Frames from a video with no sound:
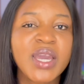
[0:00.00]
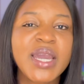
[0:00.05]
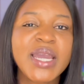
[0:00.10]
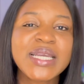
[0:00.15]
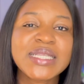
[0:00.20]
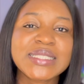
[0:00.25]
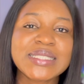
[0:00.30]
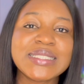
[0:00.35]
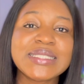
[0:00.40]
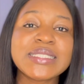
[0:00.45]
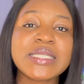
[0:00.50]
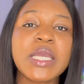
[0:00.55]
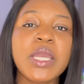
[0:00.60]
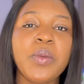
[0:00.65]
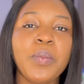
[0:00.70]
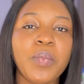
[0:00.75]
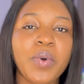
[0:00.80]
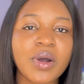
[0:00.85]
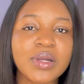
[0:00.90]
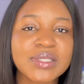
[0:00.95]
It is
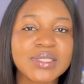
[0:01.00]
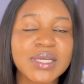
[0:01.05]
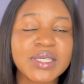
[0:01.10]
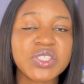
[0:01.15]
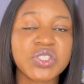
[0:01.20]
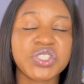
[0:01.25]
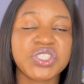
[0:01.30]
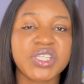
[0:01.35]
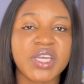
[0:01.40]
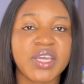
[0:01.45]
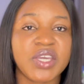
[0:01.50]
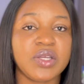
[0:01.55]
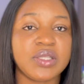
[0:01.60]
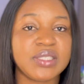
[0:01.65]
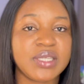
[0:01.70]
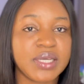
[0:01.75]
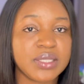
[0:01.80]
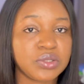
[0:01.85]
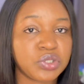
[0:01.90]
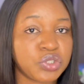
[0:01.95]
important to check your
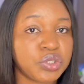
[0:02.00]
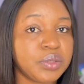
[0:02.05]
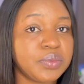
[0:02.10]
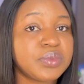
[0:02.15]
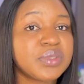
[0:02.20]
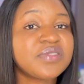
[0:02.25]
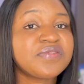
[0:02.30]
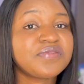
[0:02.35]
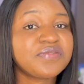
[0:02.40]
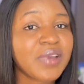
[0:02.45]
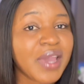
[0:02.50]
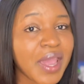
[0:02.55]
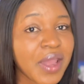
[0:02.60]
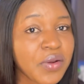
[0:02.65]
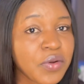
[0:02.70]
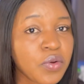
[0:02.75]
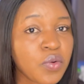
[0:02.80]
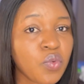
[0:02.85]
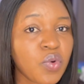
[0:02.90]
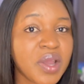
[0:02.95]
test strips
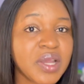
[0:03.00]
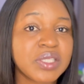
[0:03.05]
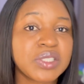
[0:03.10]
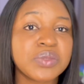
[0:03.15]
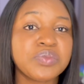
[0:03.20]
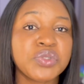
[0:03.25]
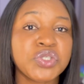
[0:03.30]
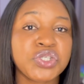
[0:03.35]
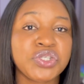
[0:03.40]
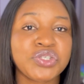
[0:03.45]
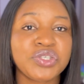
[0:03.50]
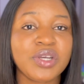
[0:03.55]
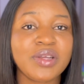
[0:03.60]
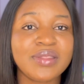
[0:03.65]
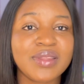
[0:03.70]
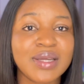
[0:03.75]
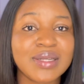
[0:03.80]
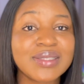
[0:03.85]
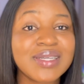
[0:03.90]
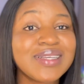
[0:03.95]
very well to be sure
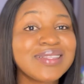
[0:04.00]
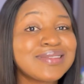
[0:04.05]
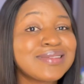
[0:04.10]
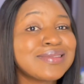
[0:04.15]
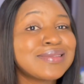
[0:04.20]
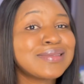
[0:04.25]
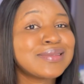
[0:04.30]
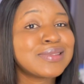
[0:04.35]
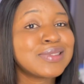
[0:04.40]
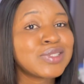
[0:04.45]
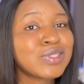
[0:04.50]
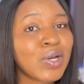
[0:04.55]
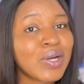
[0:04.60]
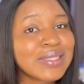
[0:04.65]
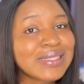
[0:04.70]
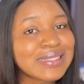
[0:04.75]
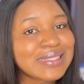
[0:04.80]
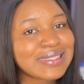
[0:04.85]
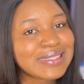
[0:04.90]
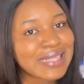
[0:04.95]
that it is
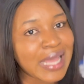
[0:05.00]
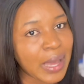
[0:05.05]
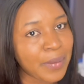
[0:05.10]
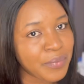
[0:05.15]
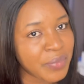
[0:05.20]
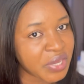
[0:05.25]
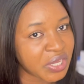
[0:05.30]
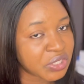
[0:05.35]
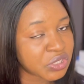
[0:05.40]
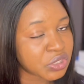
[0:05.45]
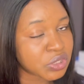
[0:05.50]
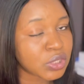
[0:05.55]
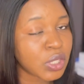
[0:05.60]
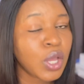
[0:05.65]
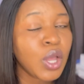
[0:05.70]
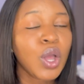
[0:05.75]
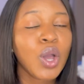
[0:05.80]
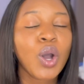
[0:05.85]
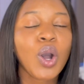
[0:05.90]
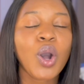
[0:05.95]
not damaged
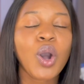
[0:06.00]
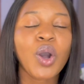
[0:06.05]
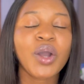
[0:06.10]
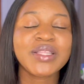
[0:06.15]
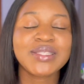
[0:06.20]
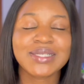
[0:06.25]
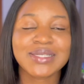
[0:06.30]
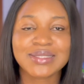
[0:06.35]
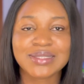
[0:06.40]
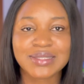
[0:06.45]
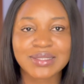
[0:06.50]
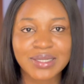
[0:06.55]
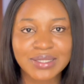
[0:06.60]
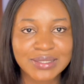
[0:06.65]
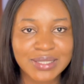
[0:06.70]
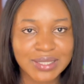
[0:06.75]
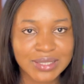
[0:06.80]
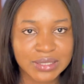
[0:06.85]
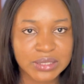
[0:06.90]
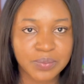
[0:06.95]
or it has
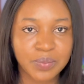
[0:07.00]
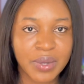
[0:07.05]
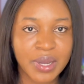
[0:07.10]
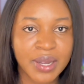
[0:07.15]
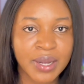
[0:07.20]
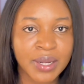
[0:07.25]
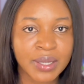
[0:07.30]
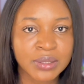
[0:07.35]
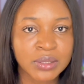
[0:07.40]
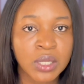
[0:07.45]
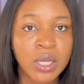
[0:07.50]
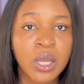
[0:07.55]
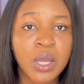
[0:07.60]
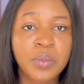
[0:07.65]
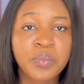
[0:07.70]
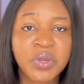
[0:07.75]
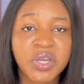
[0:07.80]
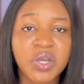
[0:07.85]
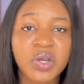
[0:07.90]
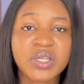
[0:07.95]
not expired,
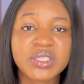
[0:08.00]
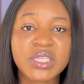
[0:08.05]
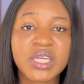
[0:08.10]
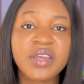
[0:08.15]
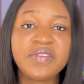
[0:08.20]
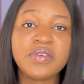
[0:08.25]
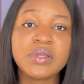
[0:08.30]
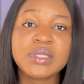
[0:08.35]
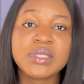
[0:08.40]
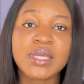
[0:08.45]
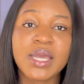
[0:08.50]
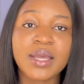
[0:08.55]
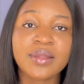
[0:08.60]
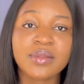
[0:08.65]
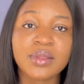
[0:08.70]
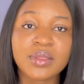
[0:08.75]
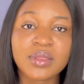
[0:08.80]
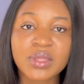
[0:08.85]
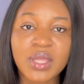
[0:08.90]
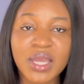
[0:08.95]
because if you take
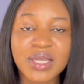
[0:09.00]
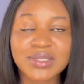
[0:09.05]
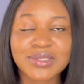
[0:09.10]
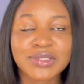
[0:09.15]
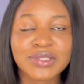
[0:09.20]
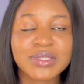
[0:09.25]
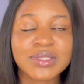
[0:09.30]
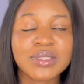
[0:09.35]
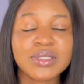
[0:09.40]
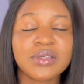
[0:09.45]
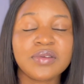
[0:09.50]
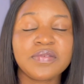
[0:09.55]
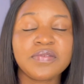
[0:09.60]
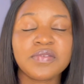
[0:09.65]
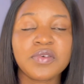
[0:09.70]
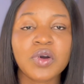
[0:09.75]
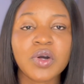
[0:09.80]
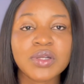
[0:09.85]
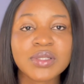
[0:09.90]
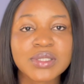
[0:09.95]
the test using a
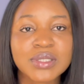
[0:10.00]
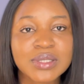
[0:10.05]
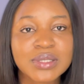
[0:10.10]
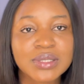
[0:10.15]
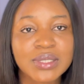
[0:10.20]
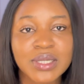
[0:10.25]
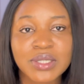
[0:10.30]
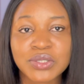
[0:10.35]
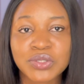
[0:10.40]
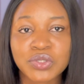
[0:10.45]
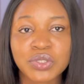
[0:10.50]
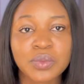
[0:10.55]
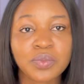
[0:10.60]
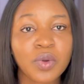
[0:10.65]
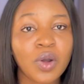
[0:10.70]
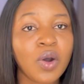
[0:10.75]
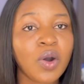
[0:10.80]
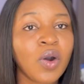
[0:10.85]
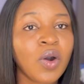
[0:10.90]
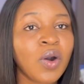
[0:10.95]
faulty test strip
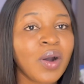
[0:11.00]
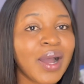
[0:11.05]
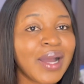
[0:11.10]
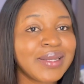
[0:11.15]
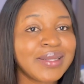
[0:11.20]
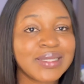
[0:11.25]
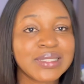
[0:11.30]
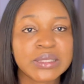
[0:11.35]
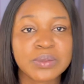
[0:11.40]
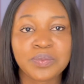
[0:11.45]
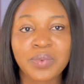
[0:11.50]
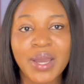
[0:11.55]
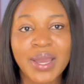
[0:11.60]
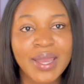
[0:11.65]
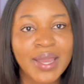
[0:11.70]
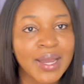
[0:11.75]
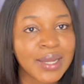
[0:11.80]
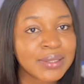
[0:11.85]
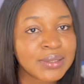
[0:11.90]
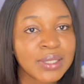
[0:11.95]
or an
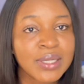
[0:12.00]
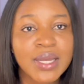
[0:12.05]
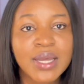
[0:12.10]
expired